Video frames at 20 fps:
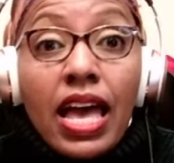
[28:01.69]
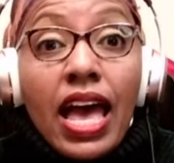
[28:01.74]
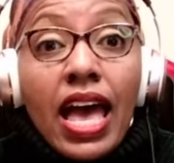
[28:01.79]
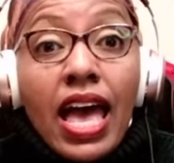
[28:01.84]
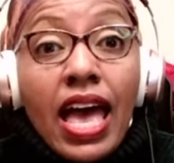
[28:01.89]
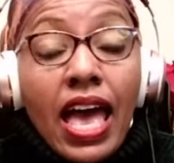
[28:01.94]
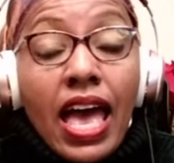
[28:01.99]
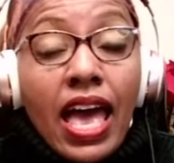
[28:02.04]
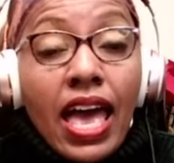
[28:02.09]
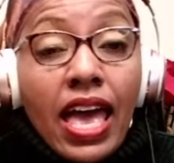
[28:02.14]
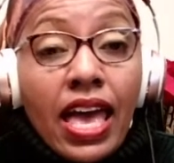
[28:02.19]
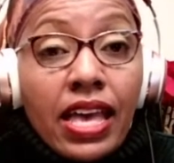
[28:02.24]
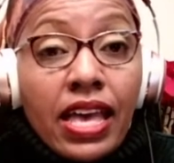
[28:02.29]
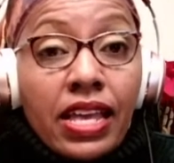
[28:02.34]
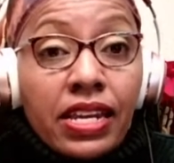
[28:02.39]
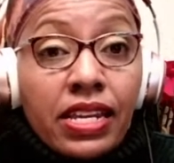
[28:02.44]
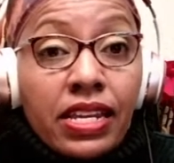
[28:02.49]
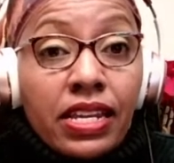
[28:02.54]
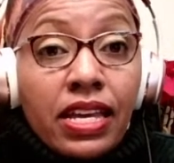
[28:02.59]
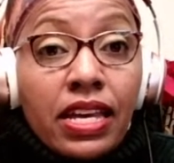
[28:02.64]

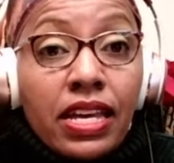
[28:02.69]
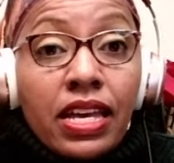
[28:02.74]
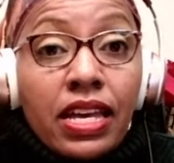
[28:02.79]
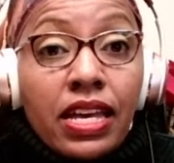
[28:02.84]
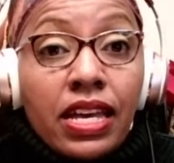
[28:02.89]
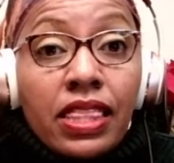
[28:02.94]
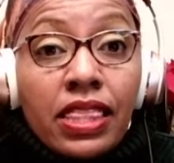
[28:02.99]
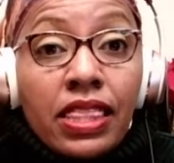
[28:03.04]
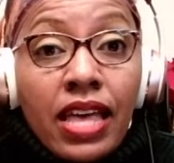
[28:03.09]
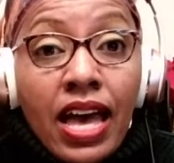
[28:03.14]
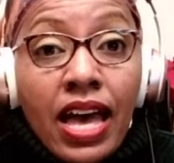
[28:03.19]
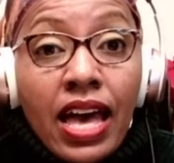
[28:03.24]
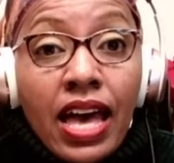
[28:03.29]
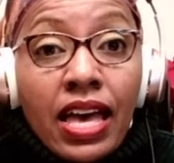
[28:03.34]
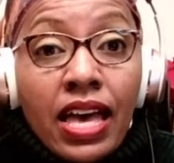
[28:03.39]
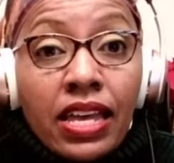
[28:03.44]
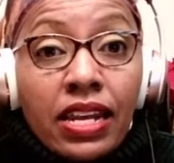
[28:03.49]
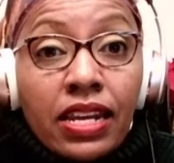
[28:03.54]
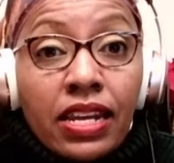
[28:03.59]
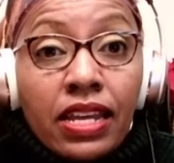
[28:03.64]
And
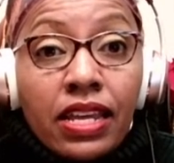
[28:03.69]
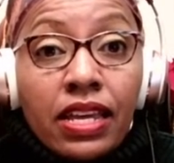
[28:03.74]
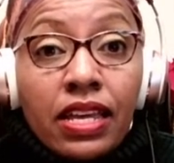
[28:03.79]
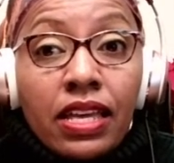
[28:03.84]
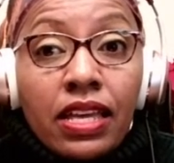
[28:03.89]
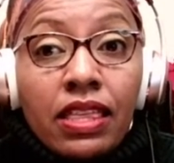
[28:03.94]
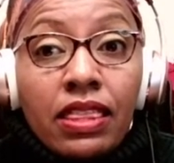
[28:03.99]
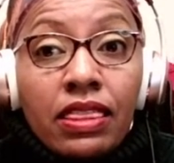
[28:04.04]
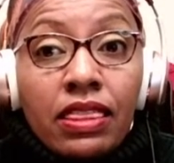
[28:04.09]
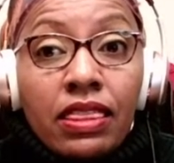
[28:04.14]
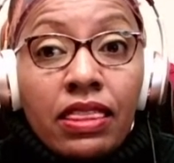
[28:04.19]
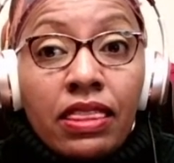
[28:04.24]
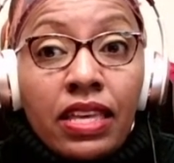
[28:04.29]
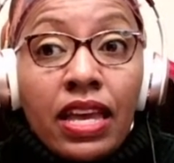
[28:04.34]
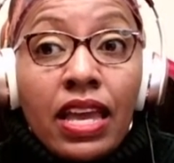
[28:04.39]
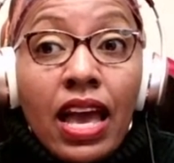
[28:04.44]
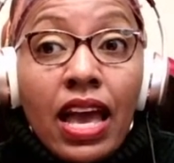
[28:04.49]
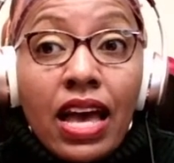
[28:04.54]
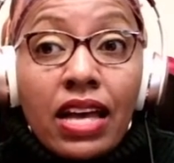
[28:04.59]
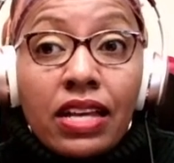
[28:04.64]
that
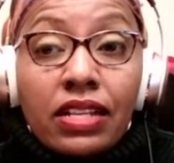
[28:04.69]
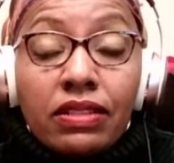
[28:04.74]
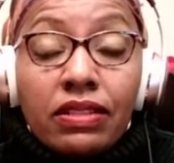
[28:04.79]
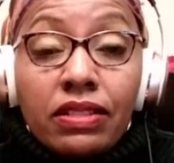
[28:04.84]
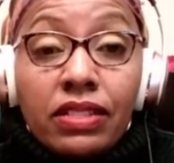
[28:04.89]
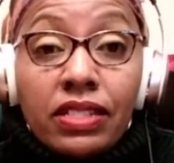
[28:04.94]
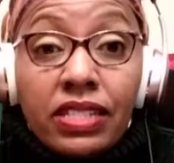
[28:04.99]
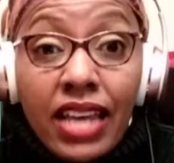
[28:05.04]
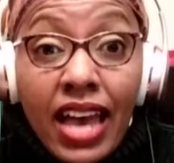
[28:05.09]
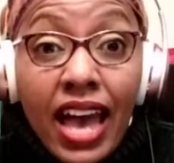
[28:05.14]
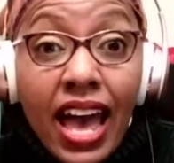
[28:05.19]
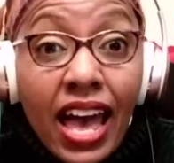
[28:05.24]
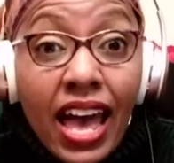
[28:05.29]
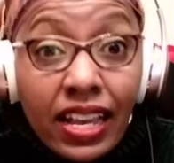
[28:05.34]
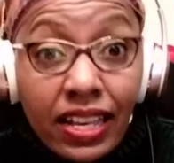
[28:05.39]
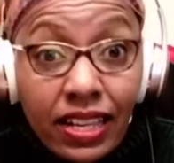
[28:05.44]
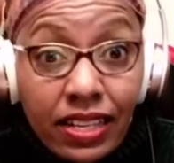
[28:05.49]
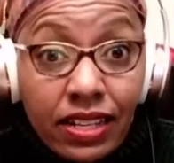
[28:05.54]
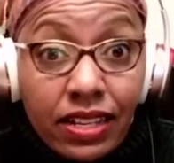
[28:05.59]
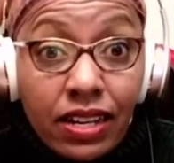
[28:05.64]
the
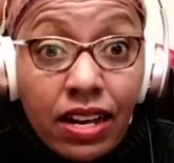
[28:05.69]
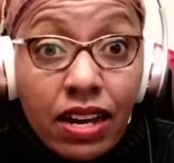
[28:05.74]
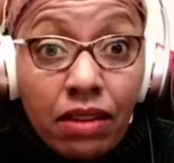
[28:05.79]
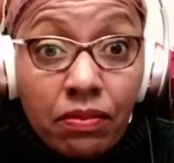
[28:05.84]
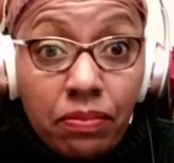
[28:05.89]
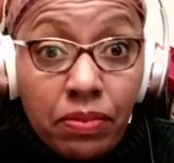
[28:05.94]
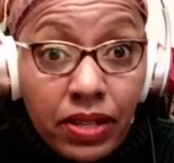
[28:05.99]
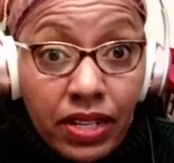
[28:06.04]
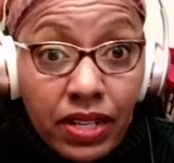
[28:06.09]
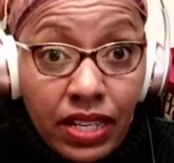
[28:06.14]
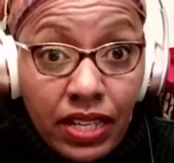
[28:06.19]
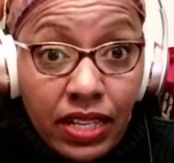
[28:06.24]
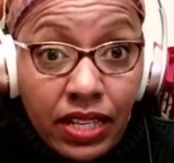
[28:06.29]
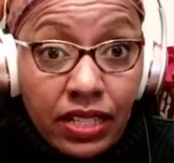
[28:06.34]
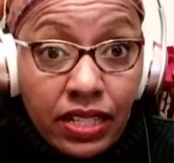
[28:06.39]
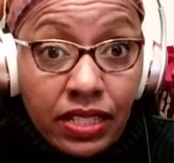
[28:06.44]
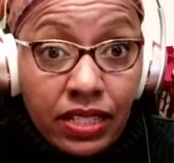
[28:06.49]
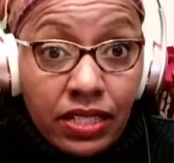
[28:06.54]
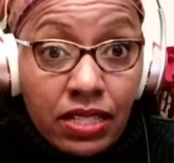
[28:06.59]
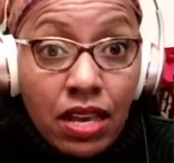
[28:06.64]
tech
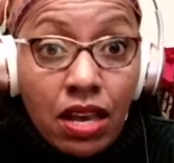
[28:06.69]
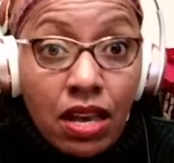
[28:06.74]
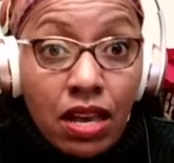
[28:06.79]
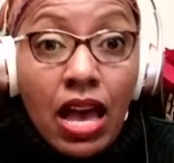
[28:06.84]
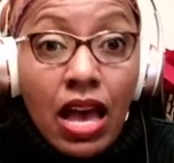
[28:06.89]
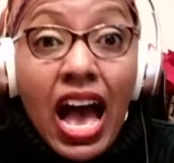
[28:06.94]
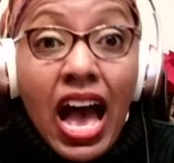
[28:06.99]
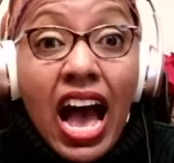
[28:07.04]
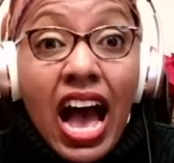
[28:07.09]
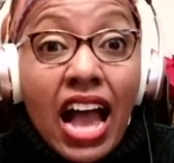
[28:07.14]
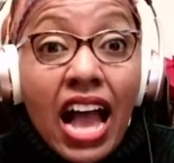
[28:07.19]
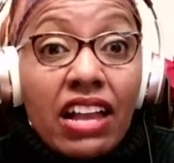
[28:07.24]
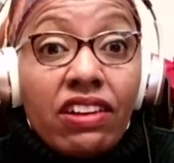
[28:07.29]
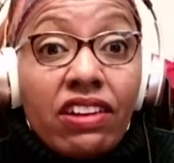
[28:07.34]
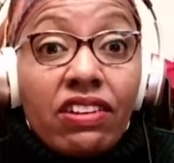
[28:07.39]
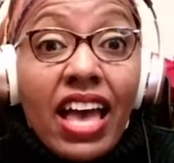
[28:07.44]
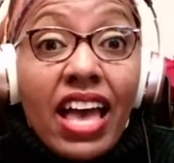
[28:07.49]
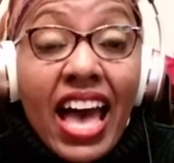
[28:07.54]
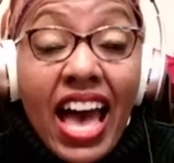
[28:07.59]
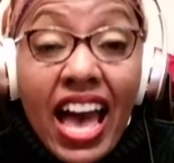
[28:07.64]
companies
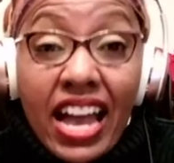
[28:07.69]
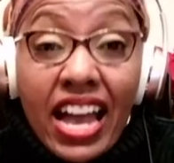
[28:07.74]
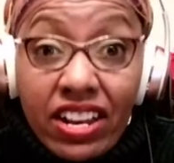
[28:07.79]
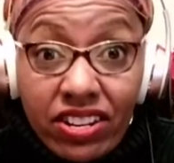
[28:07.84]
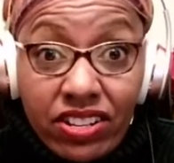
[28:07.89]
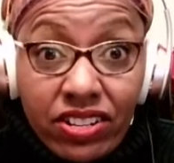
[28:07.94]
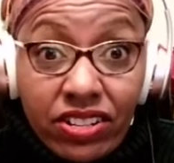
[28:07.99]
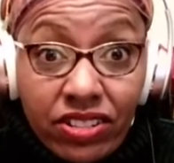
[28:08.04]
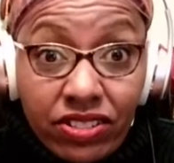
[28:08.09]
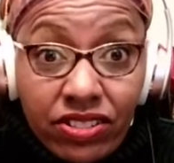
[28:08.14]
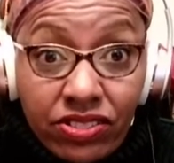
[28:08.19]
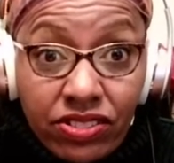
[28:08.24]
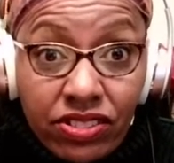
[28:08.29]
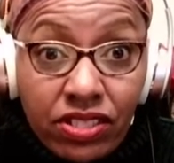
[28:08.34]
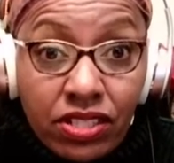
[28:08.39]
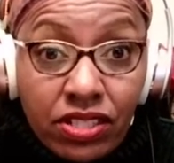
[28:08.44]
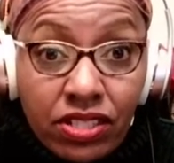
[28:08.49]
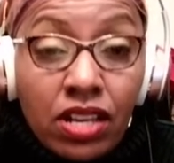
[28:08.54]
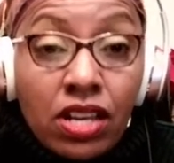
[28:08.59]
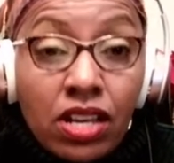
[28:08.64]
hired
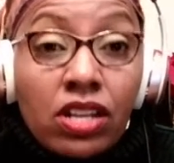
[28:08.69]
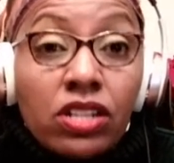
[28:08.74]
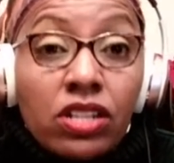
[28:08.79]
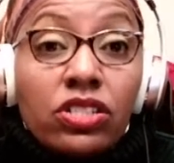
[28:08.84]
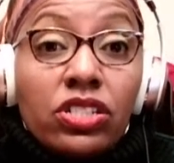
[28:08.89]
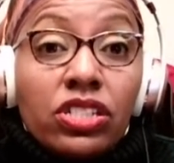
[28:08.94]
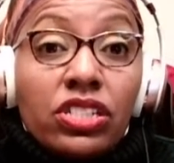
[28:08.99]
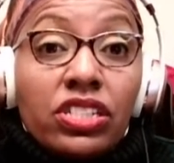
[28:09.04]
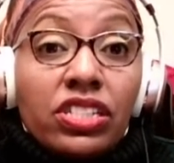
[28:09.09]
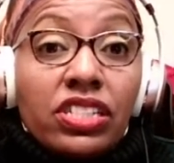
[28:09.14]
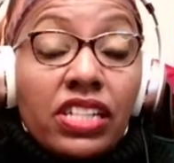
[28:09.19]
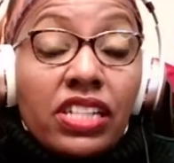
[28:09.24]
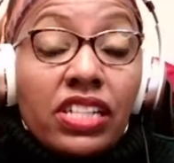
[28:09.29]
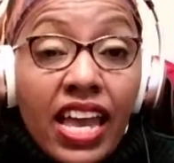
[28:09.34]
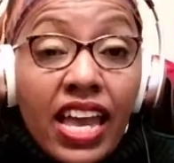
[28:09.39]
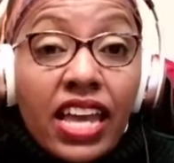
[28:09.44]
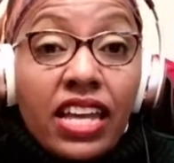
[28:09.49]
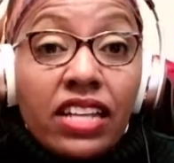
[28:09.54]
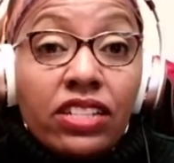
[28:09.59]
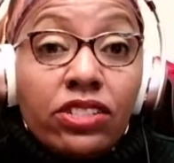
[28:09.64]
hackers to
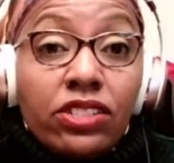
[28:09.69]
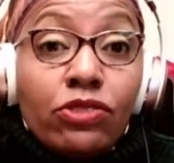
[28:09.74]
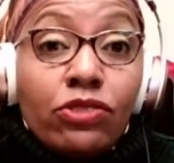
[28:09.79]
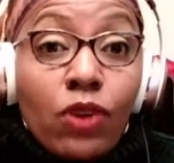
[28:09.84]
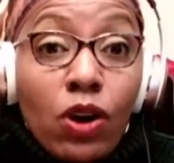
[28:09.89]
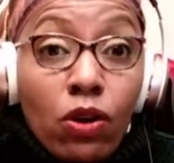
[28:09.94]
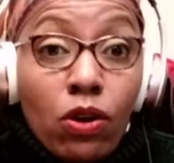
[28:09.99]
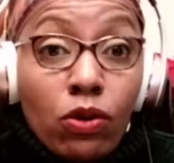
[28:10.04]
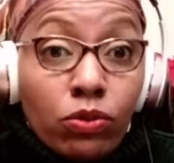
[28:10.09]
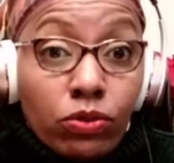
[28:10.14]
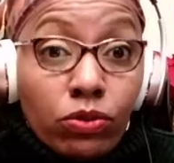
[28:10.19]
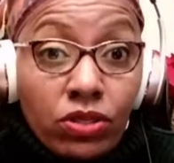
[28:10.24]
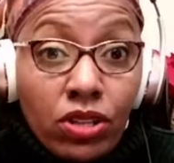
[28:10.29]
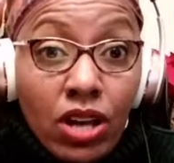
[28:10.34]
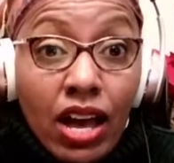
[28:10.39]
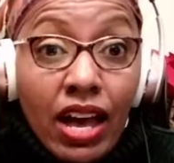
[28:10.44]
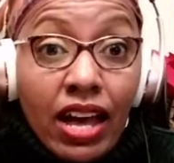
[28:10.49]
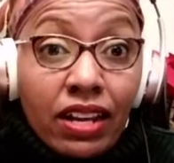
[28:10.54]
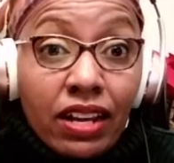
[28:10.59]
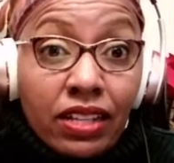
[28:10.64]
change vote
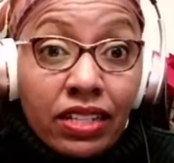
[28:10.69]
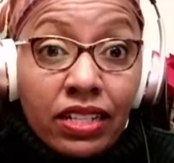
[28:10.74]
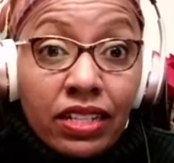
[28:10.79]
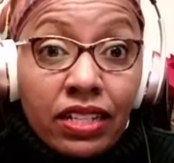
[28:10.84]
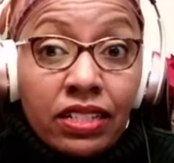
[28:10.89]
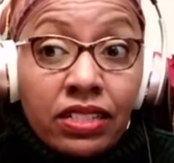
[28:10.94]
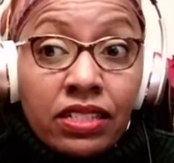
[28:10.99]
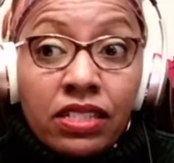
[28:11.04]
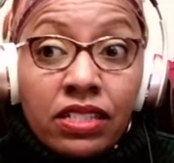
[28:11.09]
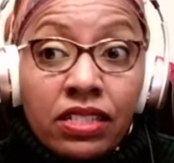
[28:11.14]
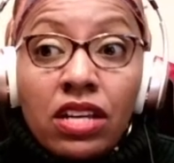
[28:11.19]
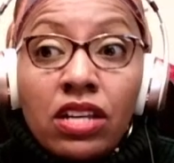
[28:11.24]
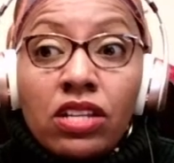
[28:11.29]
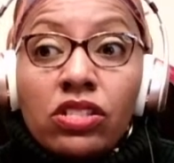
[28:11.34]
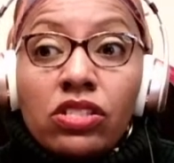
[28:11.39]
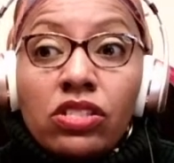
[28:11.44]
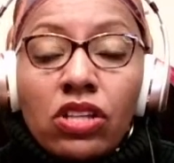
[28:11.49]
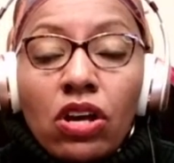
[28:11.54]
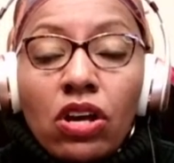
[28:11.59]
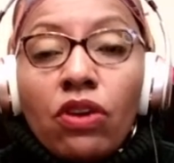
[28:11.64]
tallies
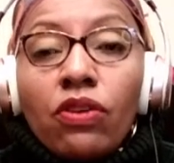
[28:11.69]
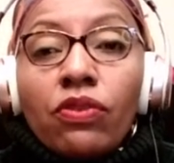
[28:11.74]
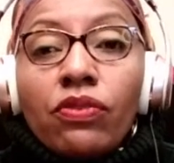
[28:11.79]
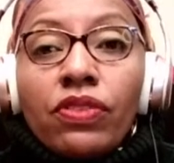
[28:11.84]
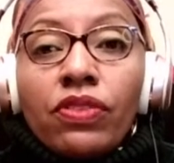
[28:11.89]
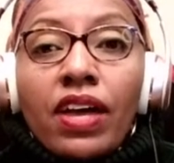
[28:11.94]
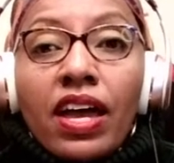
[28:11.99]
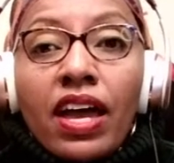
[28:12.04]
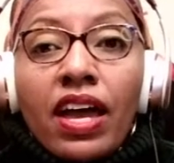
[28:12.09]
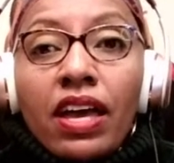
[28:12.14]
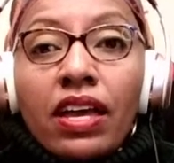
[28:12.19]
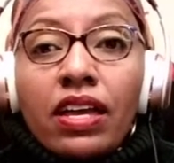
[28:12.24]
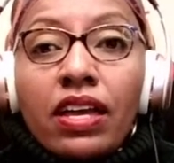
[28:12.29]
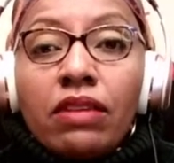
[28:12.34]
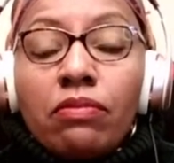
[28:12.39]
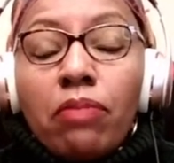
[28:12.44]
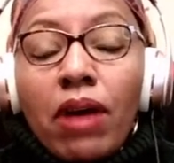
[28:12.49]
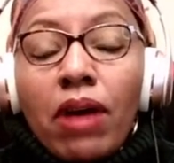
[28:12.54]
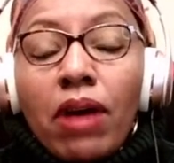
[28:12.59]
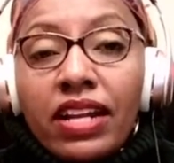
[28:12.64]
so that
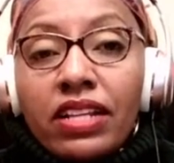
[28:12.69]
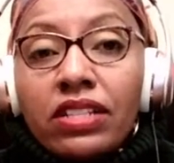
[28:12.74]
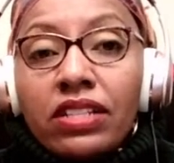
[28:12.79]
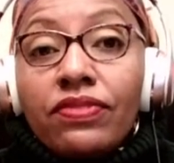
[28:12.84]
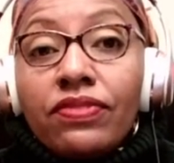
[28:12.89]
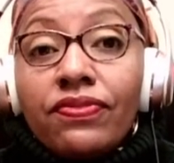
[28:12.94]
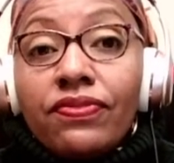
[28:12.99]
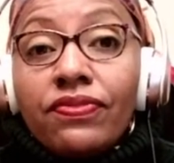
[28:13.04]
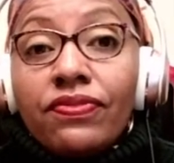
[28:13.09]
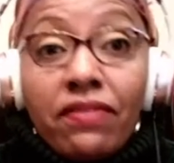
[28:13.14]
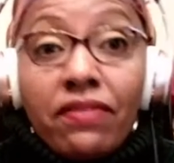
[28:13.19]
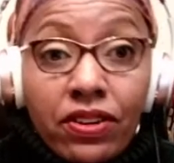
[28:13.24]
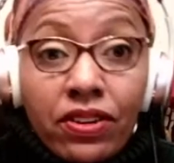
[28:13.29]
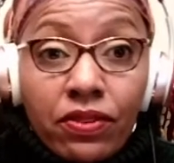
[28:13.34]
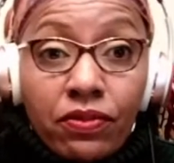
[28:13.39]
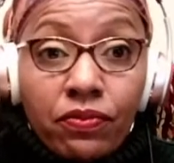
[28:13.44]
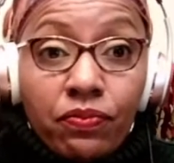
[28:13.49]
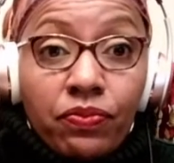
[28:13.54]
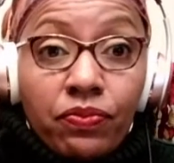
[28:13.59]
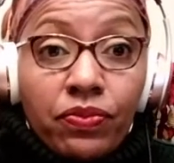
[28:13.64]
in Biden's favor,